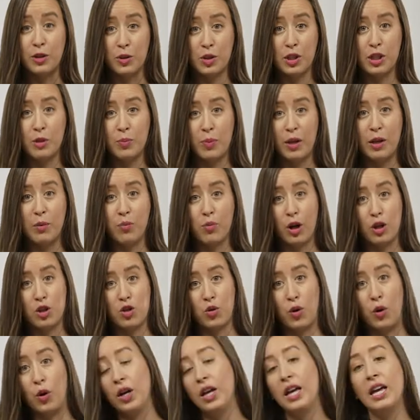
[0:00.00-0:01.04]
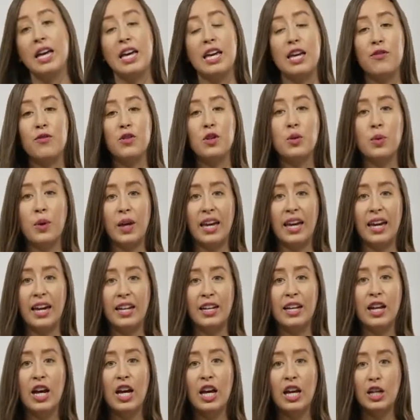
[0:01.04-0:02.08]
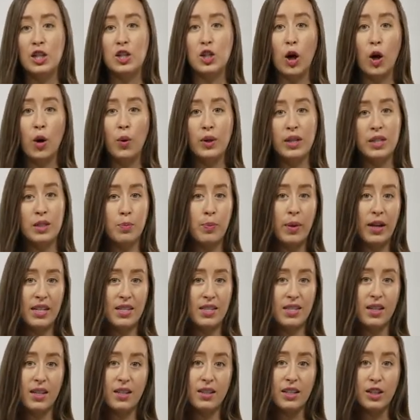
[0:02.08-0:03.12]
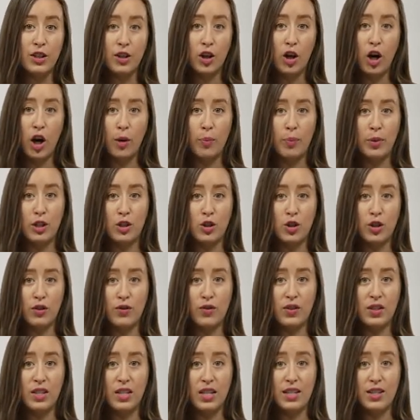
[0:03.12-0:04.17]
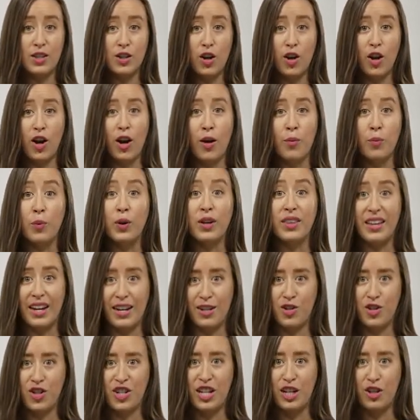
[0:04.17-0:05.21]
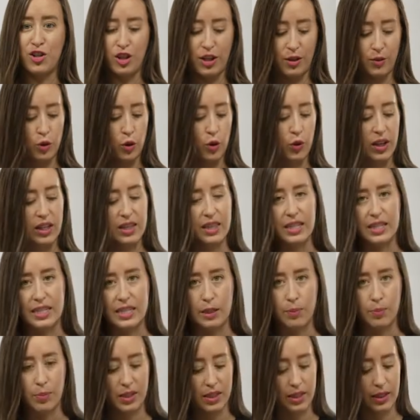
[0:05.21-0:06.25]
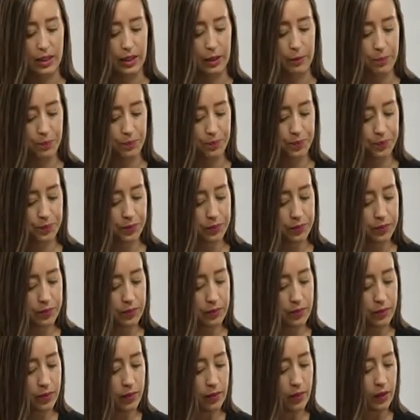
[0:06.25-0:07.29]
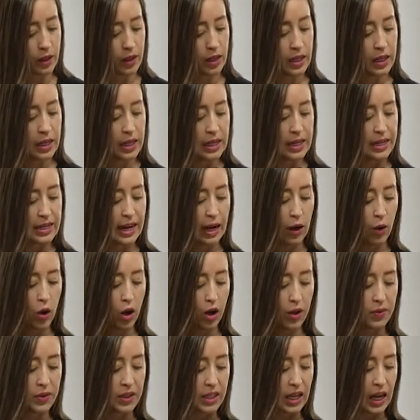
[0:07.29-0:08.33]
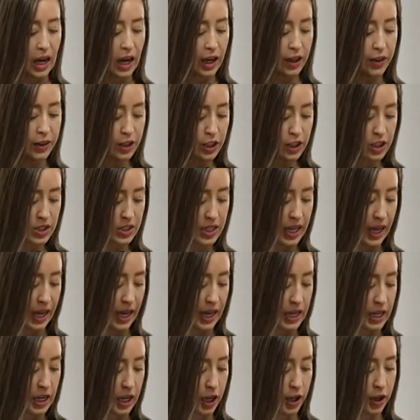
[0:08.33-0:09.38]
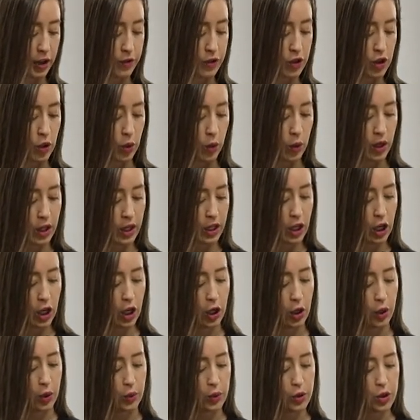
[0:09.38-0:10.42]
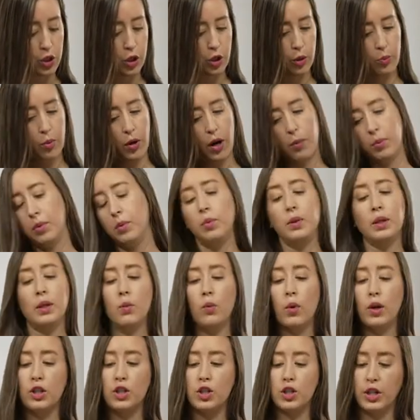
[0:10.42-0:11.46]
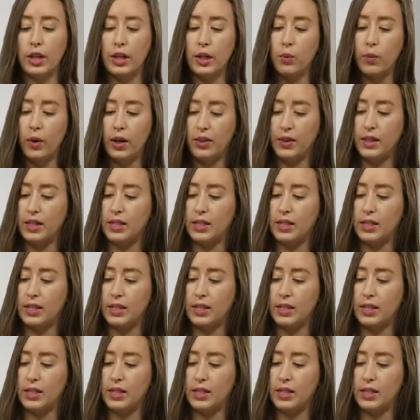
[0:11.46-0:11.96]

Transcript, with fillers: use a spinning brush roll. If you can, it's always best to clean your carpeted surfaces with agitation. You'll get the deepest clean. Now on the other side of your hose, you're probably wondering what